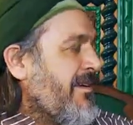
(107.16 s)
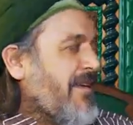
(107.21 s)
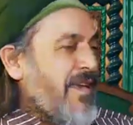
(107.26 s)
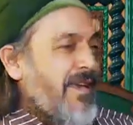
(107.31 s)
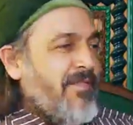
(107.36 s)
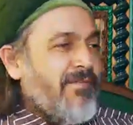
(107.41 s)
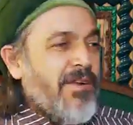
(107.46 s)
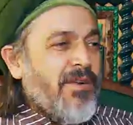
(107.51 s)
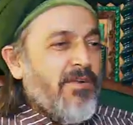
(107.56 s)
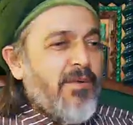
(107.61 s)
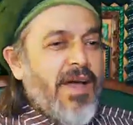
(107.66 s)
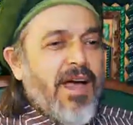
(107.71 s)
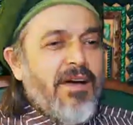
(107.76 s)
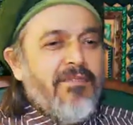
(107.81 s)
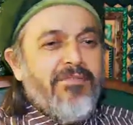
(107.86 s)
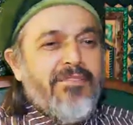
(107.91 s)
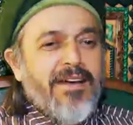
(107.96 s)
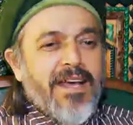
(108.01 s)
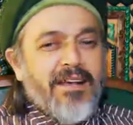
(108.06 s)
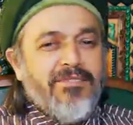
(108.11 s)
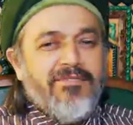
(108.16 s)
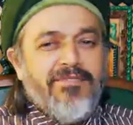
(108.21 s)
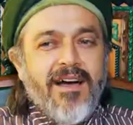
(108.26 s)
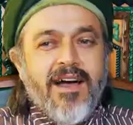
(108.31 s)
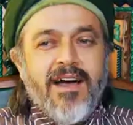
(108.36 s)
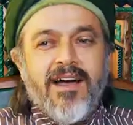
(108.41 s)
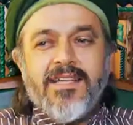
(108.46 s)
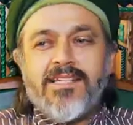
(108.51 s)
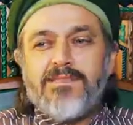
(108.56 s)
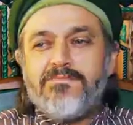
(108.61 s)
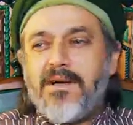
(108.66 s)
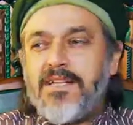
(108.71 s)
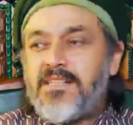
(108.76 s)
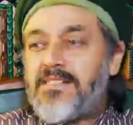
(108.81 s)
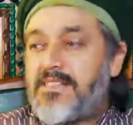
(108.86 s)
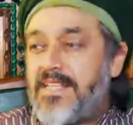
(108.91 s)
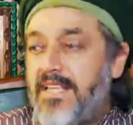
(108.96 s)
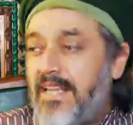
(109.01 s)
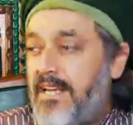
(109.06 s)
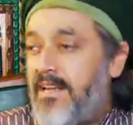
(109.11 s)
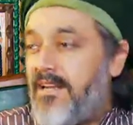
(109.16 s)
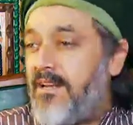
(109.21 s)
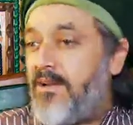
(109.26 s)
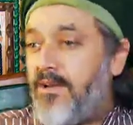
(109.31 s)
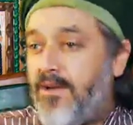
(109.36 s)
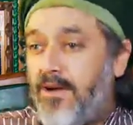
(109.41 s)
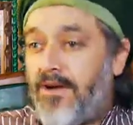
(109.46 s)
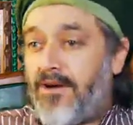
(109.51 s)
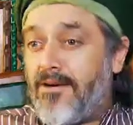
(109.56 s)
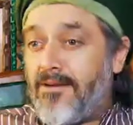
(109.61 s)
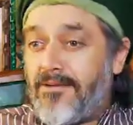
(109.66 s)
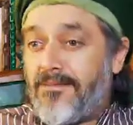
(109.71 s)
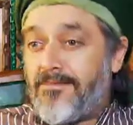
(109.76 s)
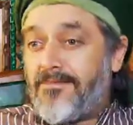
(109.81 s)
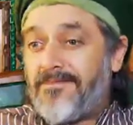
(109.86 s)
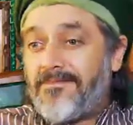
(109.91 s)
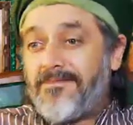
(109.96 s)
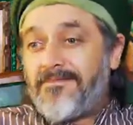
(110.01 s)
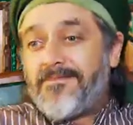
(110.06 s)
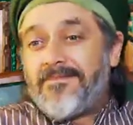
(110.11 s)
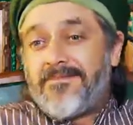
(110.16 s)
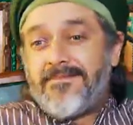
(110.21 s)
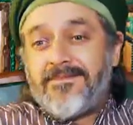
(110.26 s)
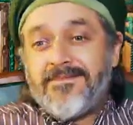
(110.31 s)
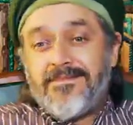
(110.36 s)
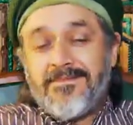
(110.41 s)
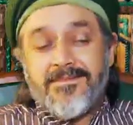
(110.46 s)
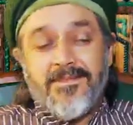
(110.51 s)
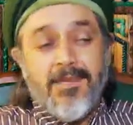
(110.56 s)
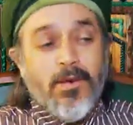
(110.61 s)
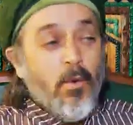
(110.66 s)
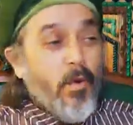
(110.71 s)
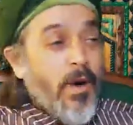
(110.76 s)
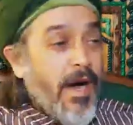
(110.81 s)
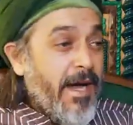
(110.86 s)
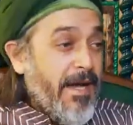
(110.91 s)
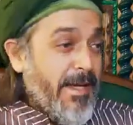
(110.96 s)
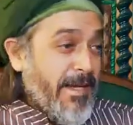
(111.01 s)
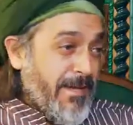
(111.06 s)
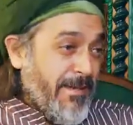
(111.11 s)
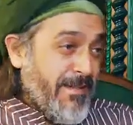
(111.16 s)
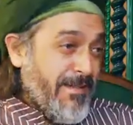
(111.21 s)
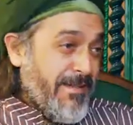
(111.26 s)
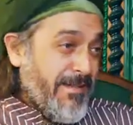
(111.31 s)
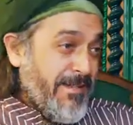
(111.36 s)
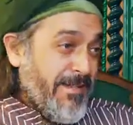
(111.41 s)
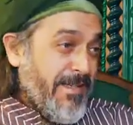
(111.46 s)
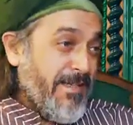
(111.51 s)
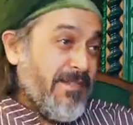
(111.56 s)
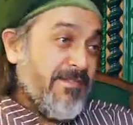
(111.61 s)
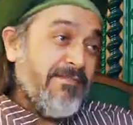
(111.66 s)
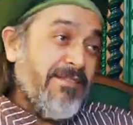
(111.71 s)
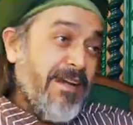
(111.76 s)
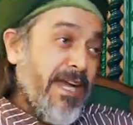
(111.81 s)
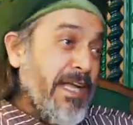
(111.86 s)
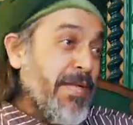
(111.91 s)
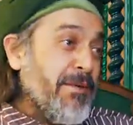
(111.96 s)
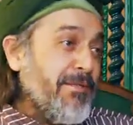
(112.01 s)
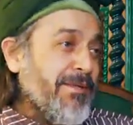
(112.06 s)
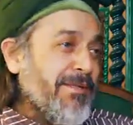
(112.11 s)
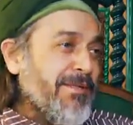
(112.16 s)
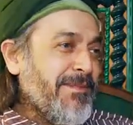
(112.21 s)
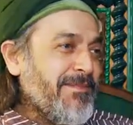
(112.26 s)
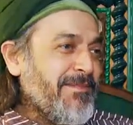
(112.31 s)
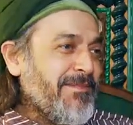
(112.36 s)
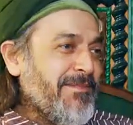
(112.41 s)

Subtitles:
Even we are very fast, but still long. Why? It's valuable.